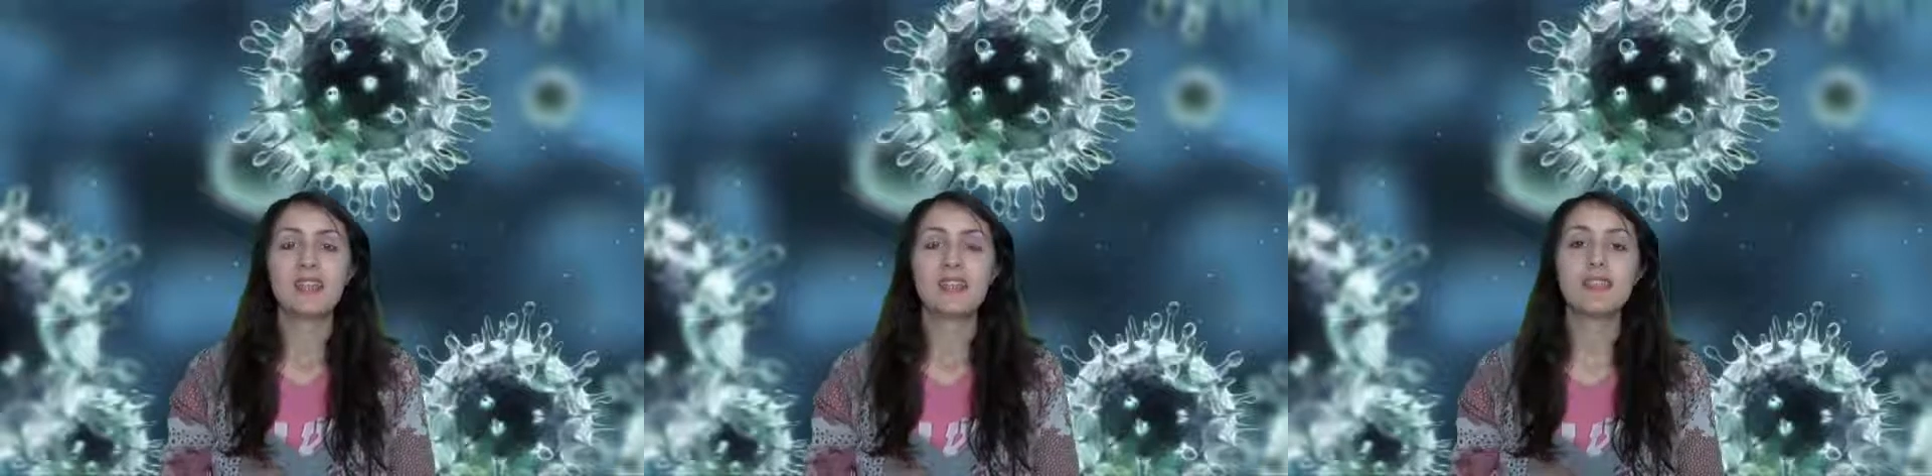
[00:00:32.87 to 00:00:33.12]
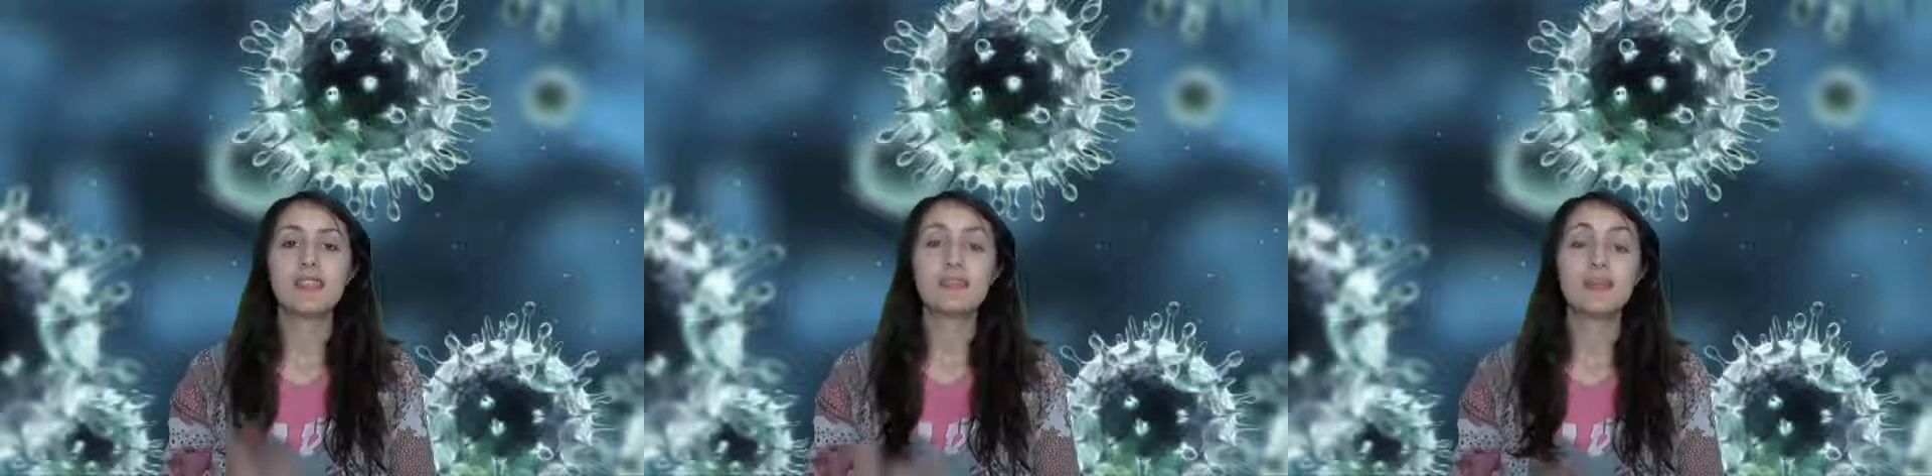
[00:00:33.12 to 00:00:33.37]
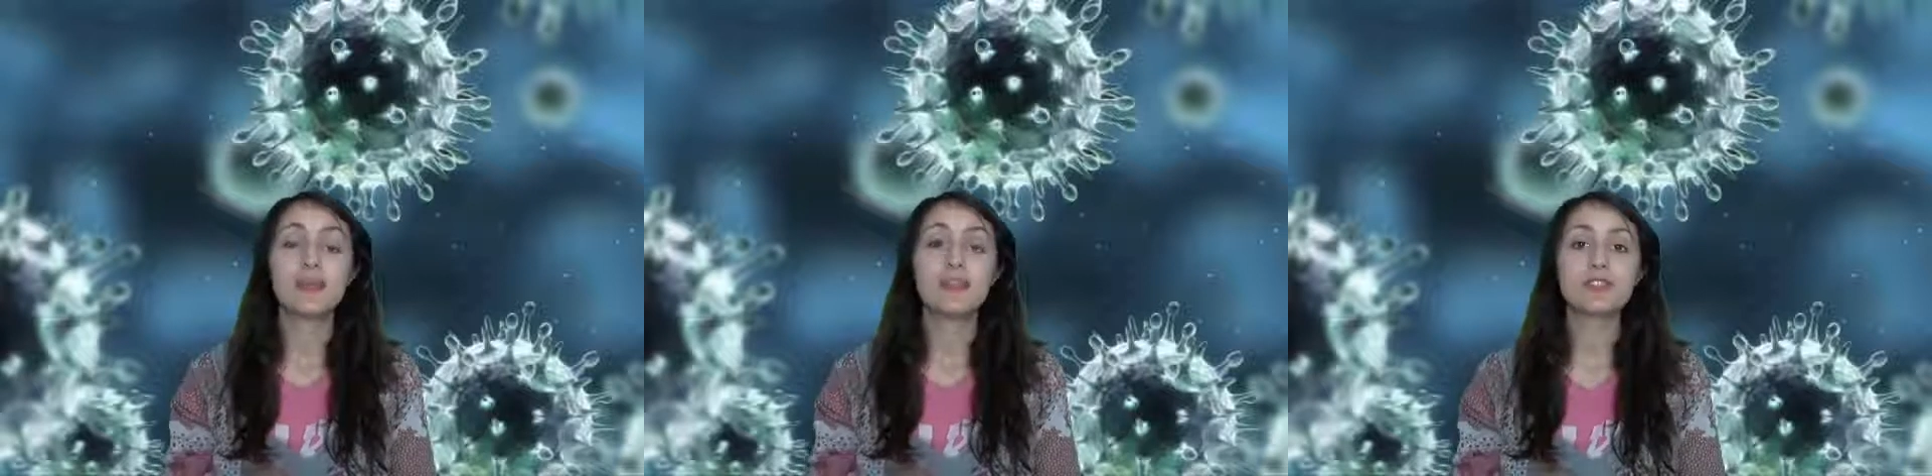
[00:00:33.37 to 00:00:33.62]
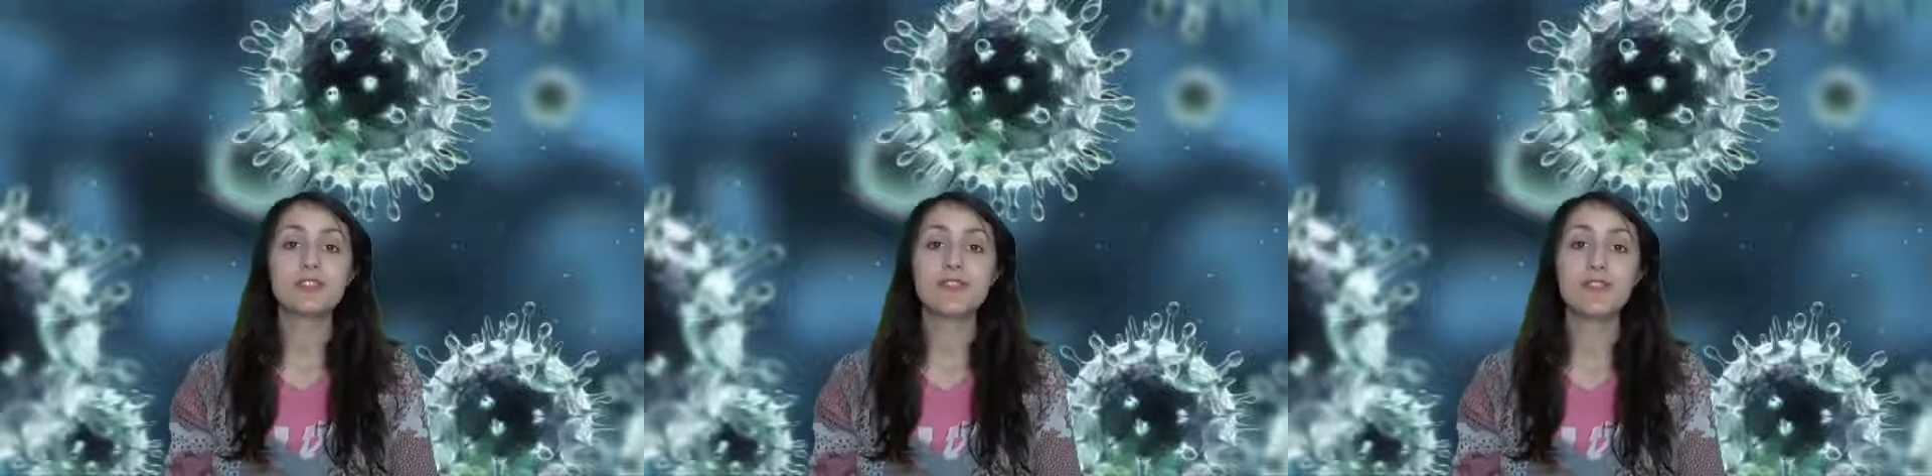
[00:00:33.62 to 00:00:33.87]
The
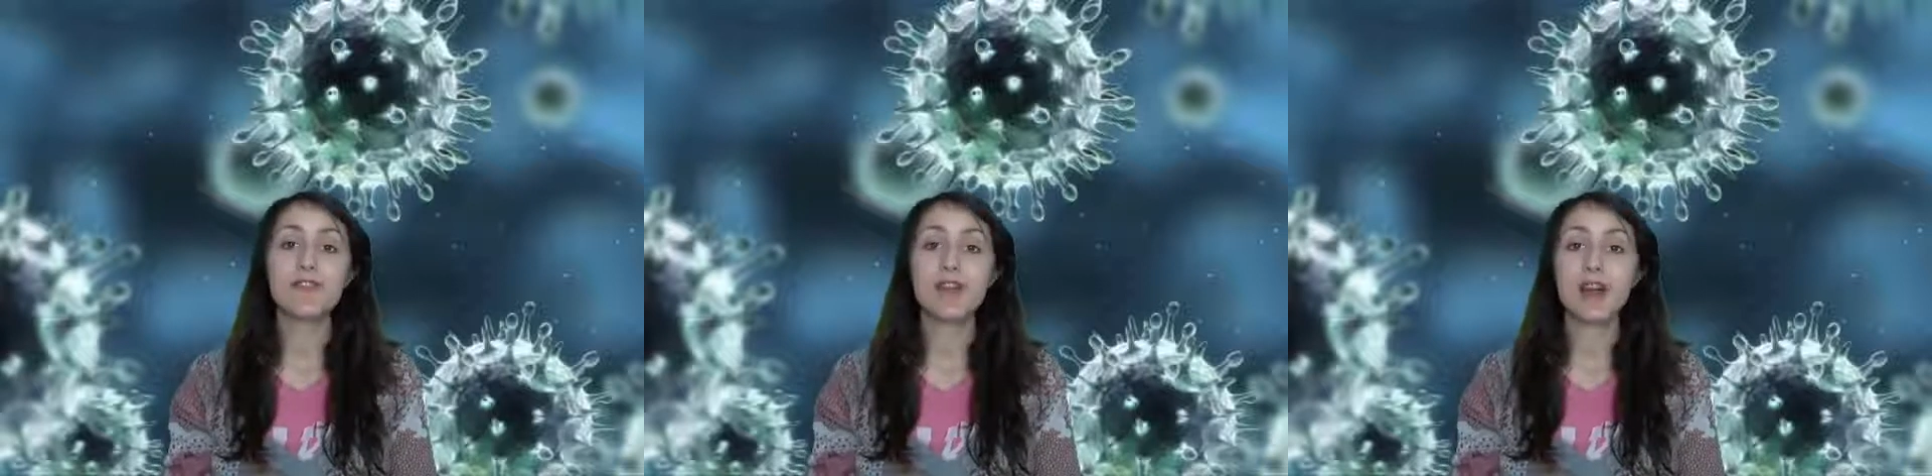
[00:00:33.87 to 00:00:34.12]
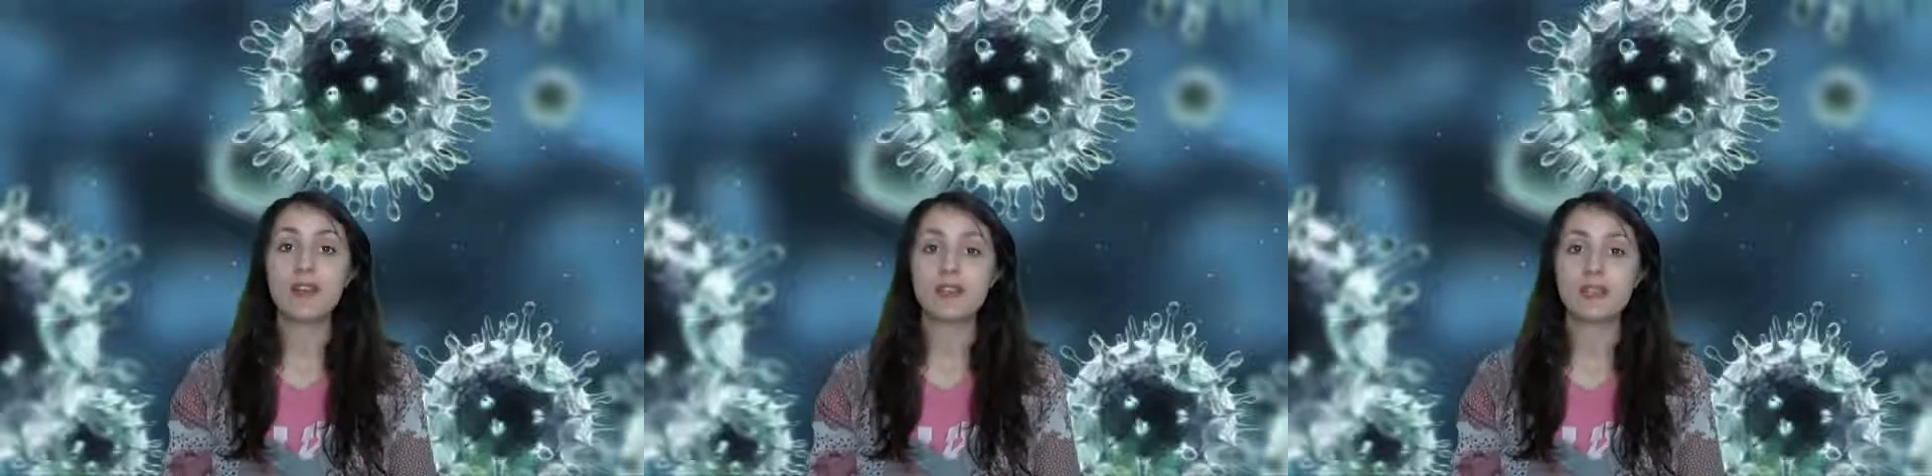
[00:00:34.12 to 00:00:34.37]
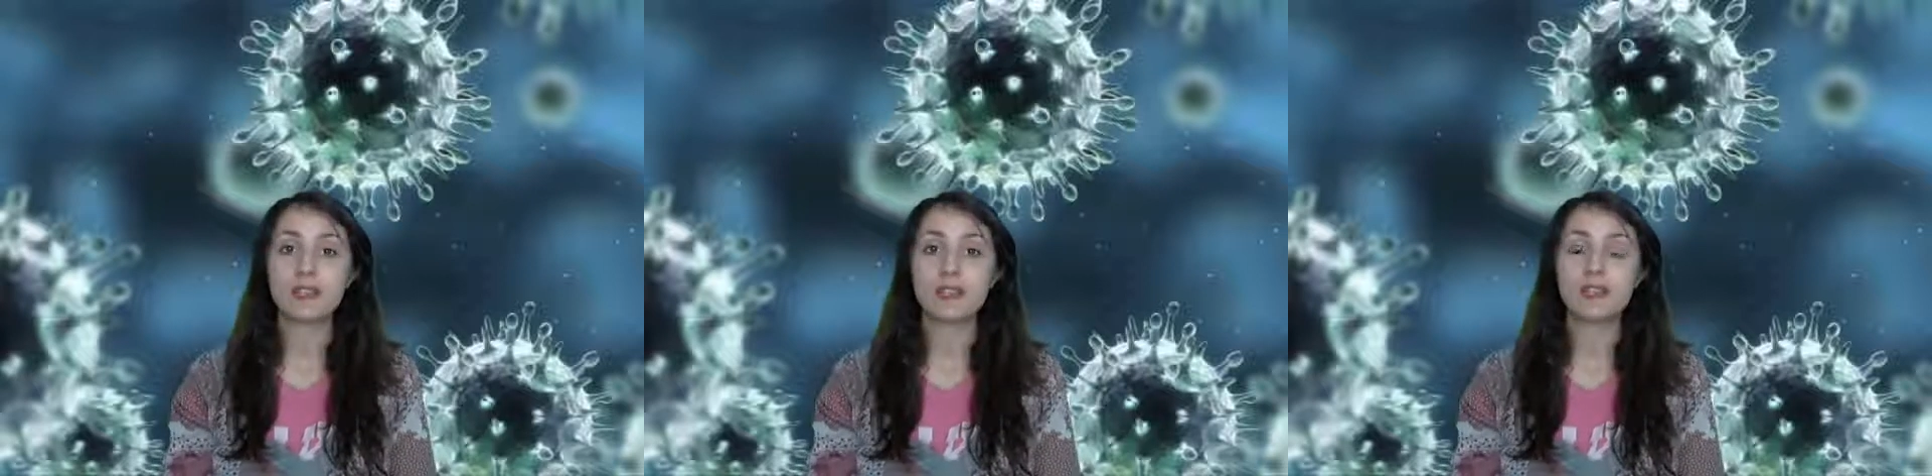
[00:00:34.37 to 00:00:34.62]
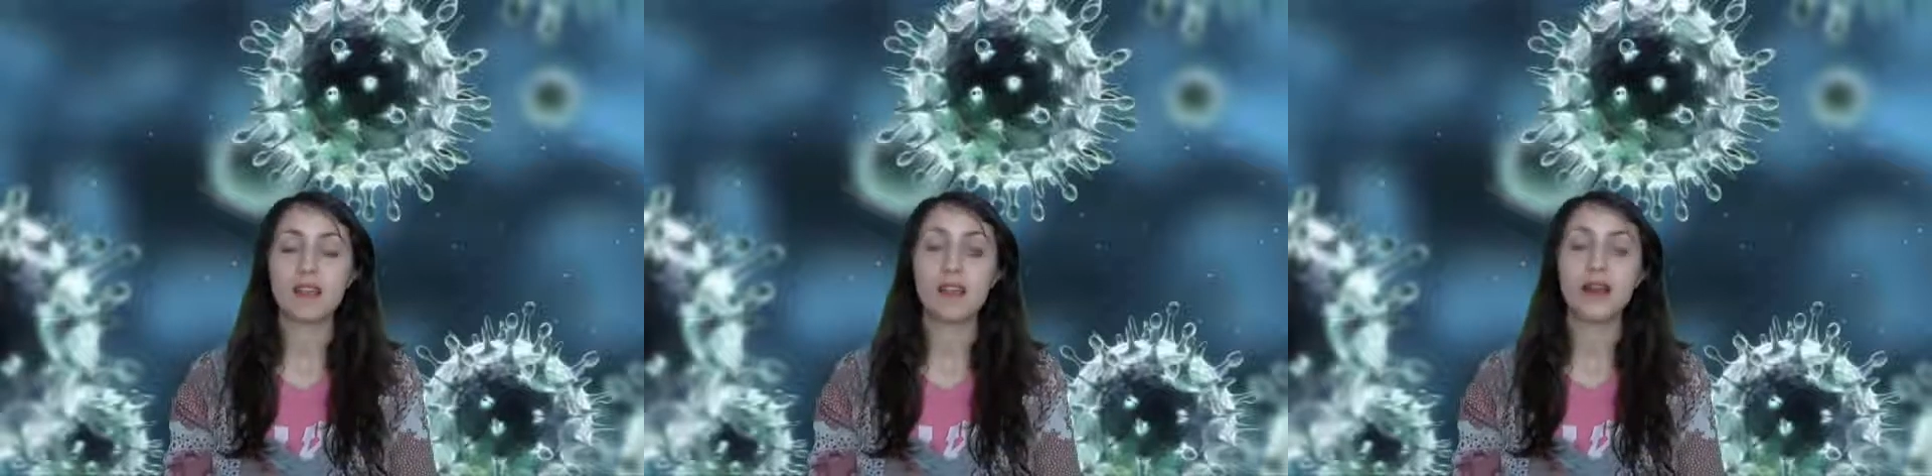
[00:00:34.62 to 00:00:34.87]
respiratory viruses